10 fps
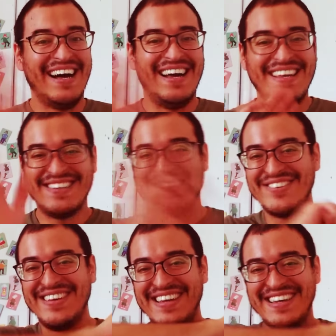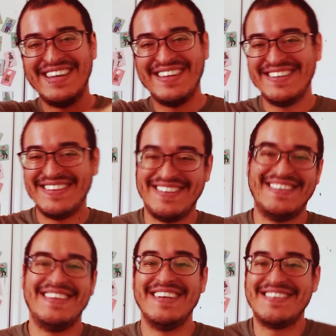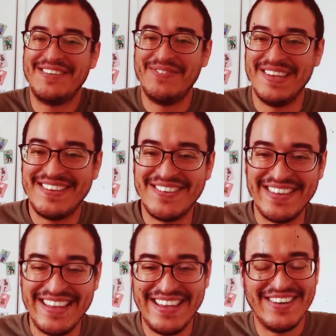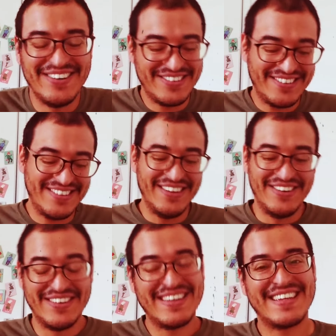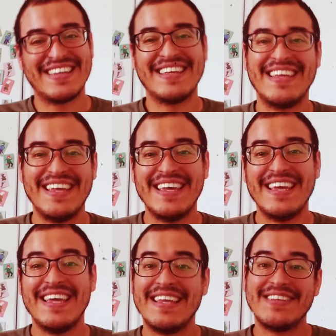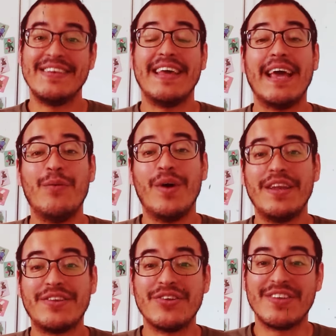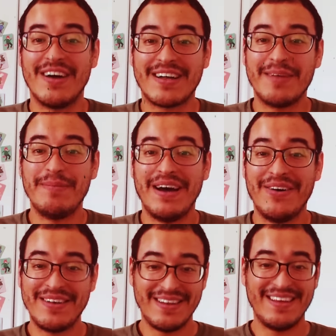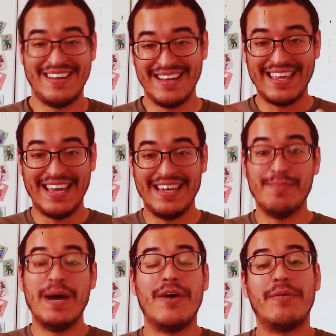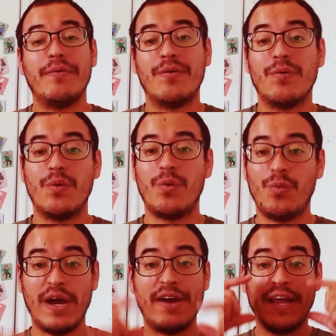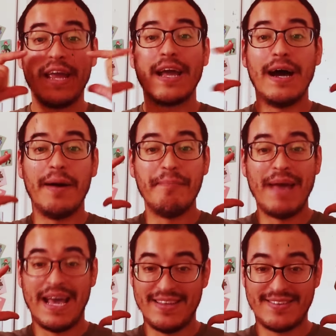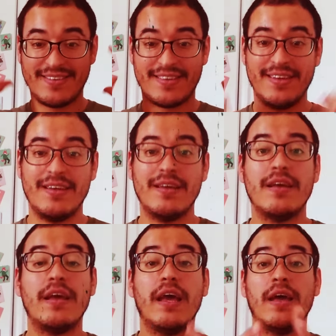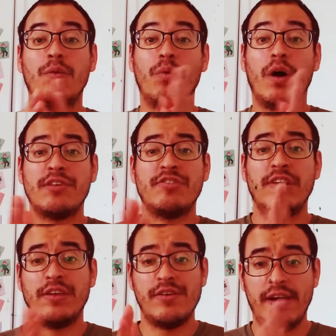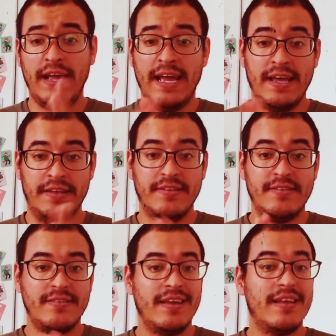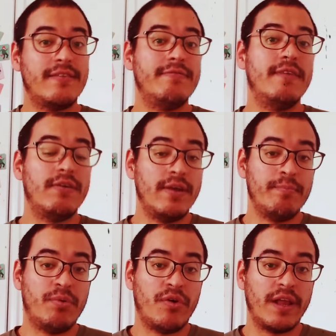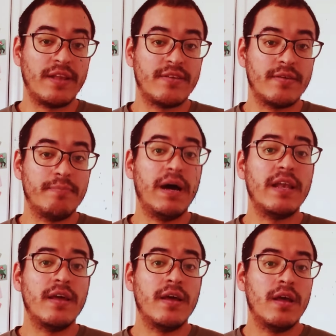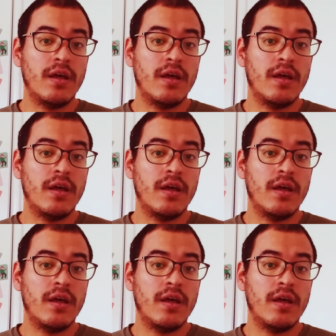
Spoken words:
Hi, students. This is Mr. Leo. So, today I wanted to talk about wearing a mask and washing your hands. It's very important. But